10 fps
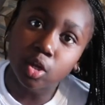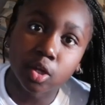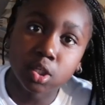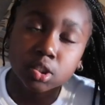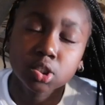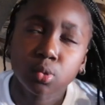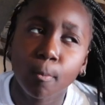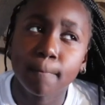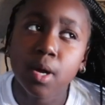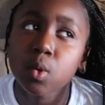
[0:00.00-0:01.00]
starting
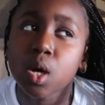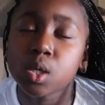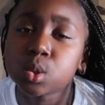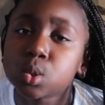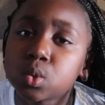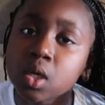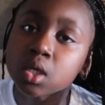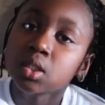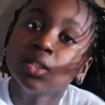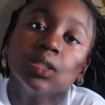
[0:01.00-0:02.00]
tomorrow.
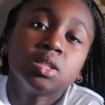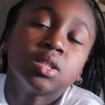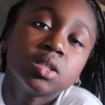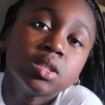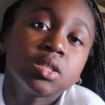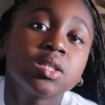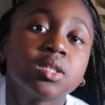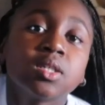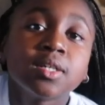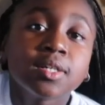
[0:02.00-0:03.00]

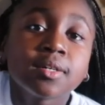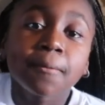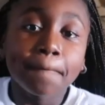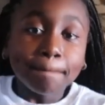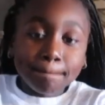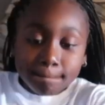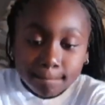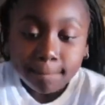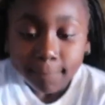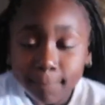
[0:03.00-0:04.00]

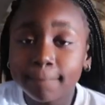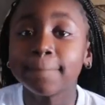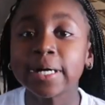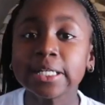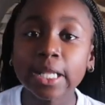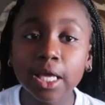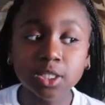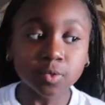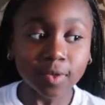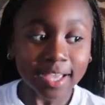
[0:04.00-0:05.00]
But
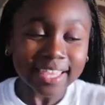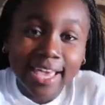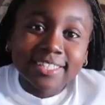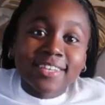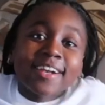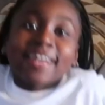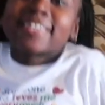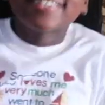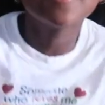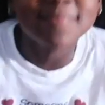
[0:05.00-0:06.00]
next, guess what I
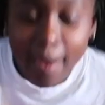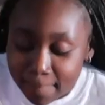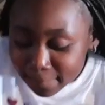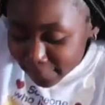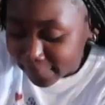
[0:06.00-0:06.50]
can do, Mom?